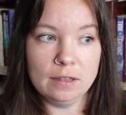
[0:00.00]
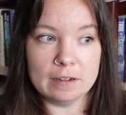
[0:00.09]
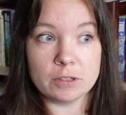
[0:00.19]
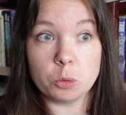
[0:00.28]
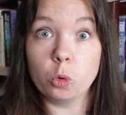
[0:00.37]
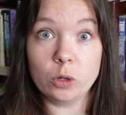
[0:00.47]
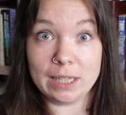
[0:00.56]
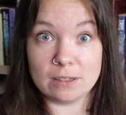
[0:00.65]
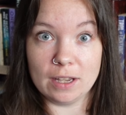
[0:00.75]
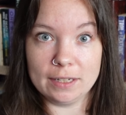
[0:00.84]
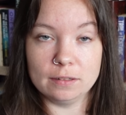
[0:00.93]
there's a warning
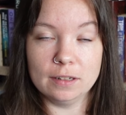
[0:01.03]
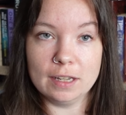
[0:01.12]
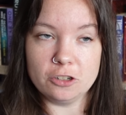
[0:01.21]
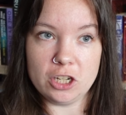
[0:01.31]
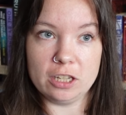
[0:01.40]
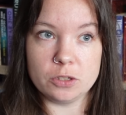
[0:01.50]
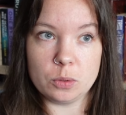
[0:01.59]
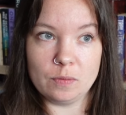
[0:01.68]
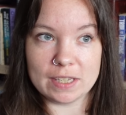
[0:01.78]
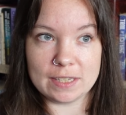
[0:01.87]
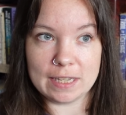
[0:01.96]
sign and she goes to
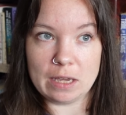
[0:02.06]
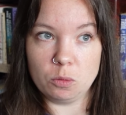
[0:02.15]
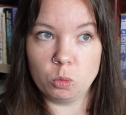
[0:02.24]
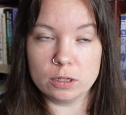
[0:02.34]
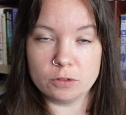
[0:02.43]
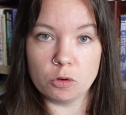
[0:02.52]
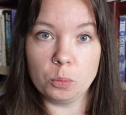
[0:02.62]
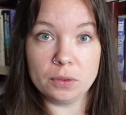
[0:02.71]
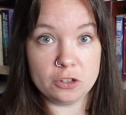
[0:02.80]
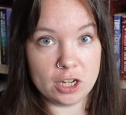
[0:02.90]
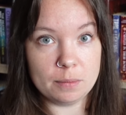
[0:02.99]
investigate what is wrong
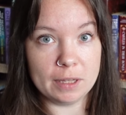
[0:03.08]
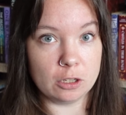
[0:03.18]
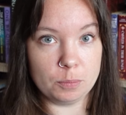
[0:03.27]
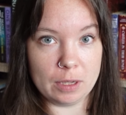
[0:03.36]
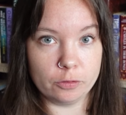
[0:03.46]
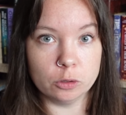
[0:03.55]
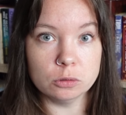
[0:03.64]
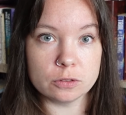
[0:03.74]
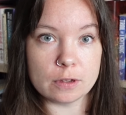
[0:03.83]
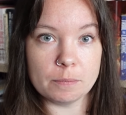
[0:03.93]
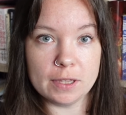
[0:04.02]
with the ship. There could be a fault or
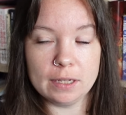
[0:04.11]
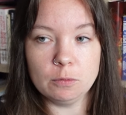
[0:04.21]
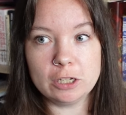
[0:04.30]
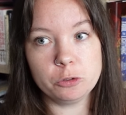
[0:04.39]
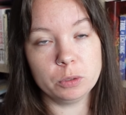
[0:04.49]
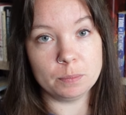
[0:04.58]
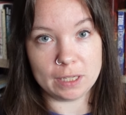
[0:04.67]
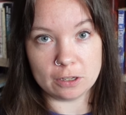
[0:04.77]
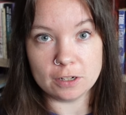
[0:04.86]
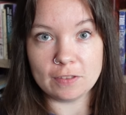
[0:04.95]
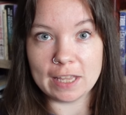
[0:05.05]
something, which wouldn't be
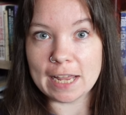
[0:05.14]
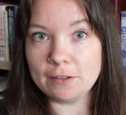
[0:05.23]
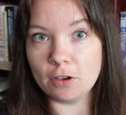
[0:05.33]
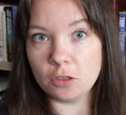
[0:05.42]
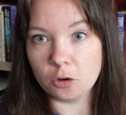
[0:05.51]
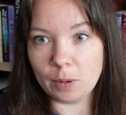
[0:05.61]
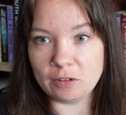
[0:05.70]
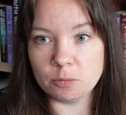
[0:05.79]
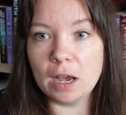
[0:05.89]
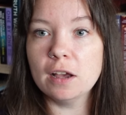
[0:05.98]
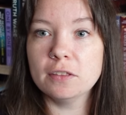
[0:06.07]
good if they get any further away
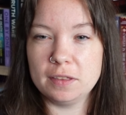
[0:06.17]
from Earth.